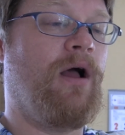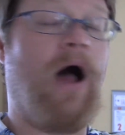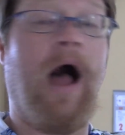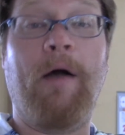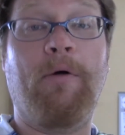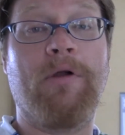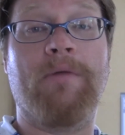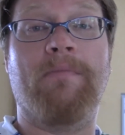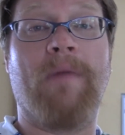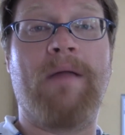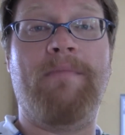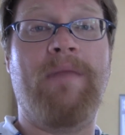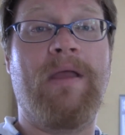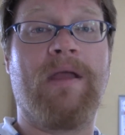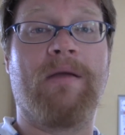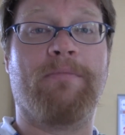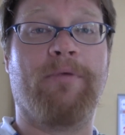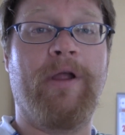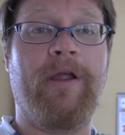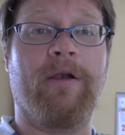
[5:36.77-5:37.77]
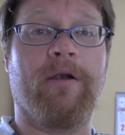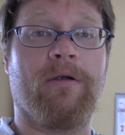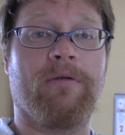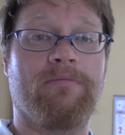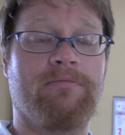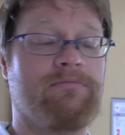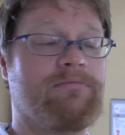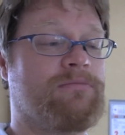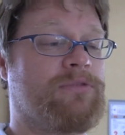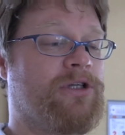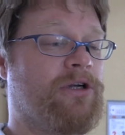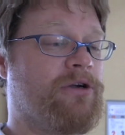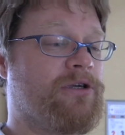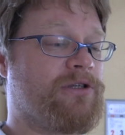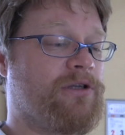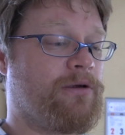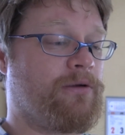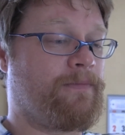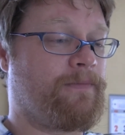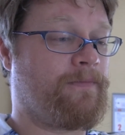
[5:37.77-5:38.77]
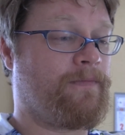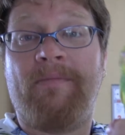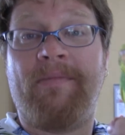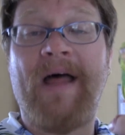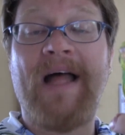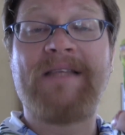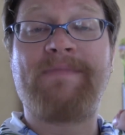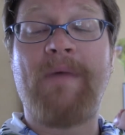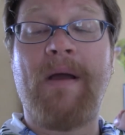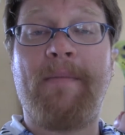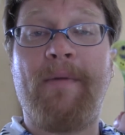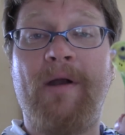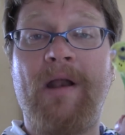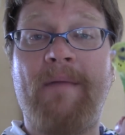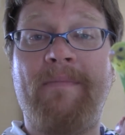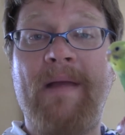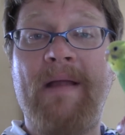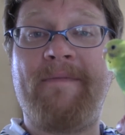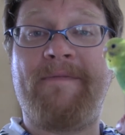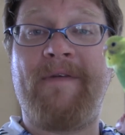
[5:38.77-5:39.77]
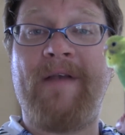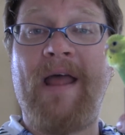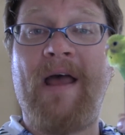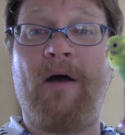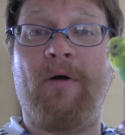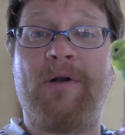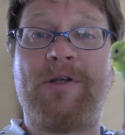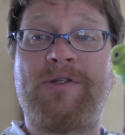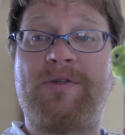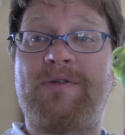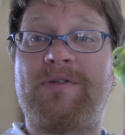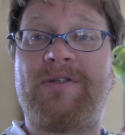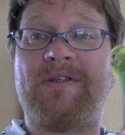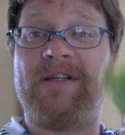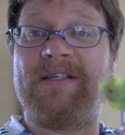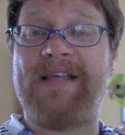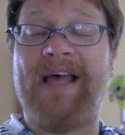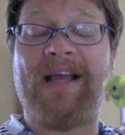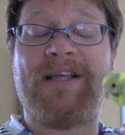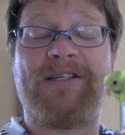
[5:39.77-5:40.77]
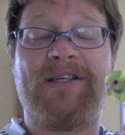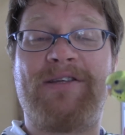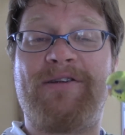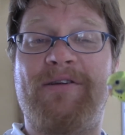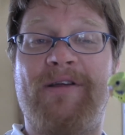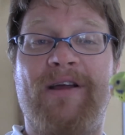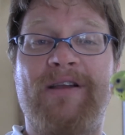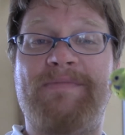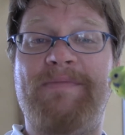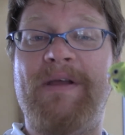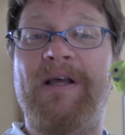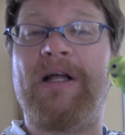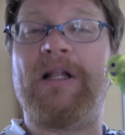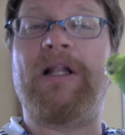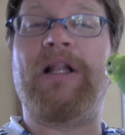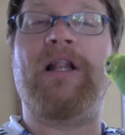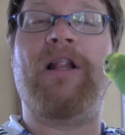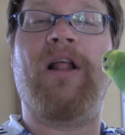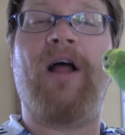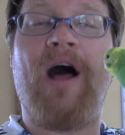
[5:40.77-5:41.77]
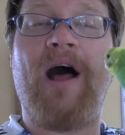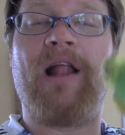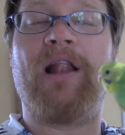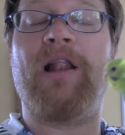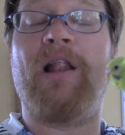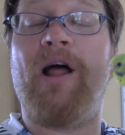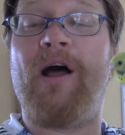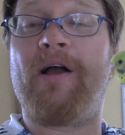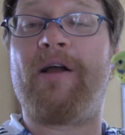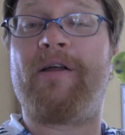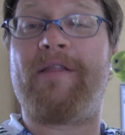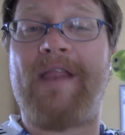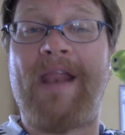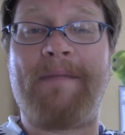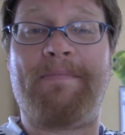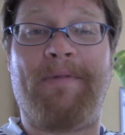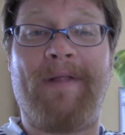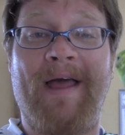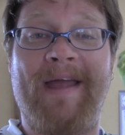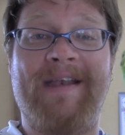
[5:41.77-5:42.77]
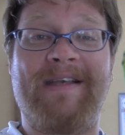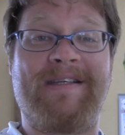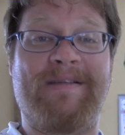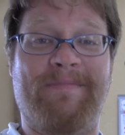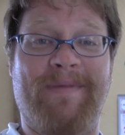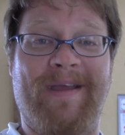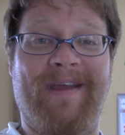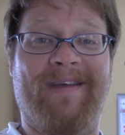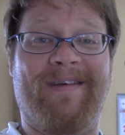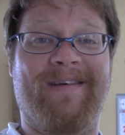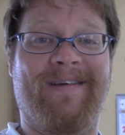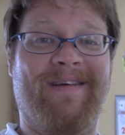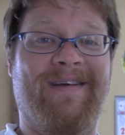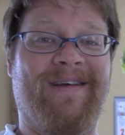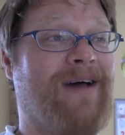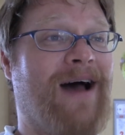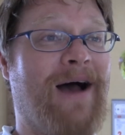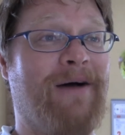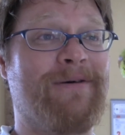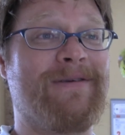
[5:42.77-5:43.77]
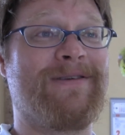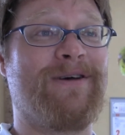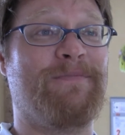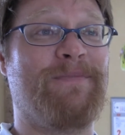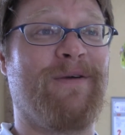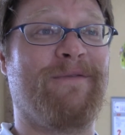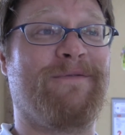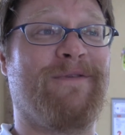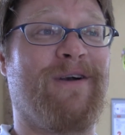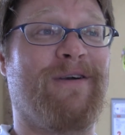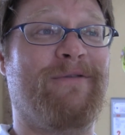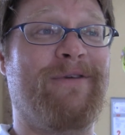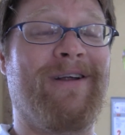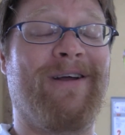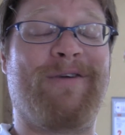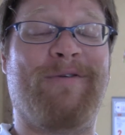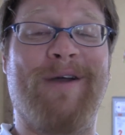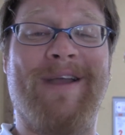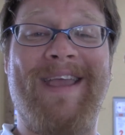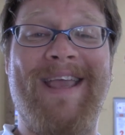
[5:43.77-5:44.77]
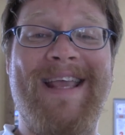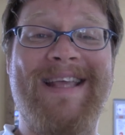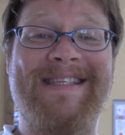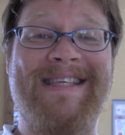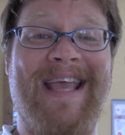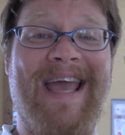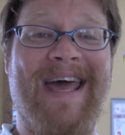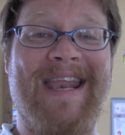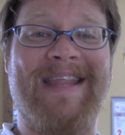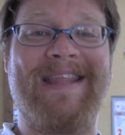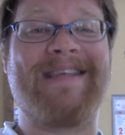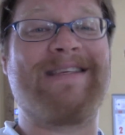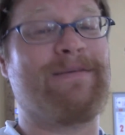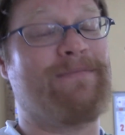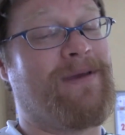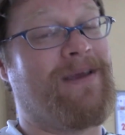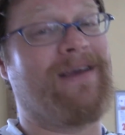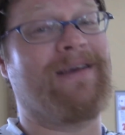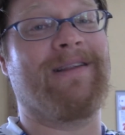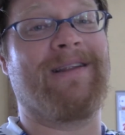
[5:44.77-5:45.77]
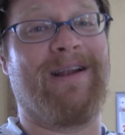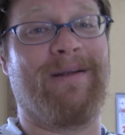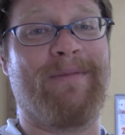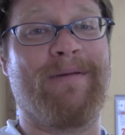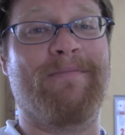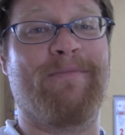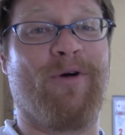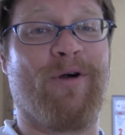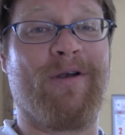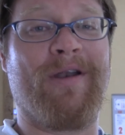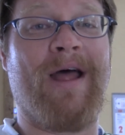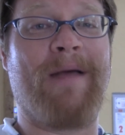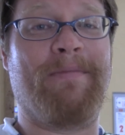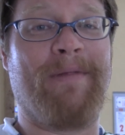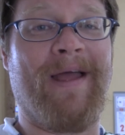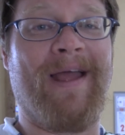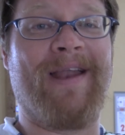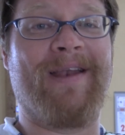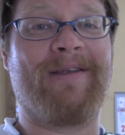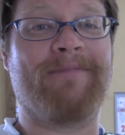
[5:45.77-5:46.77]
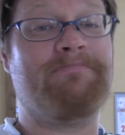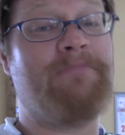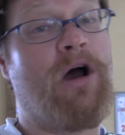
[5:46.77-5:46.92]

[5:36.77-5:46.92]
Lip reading: I wouldn't mind being a breeder, seriously. That's my bird update for now, which is actually turning out to be a lot longer than I planned it to be. I was hoping for a real quick, easy edit. This will be a little bit more than I planned.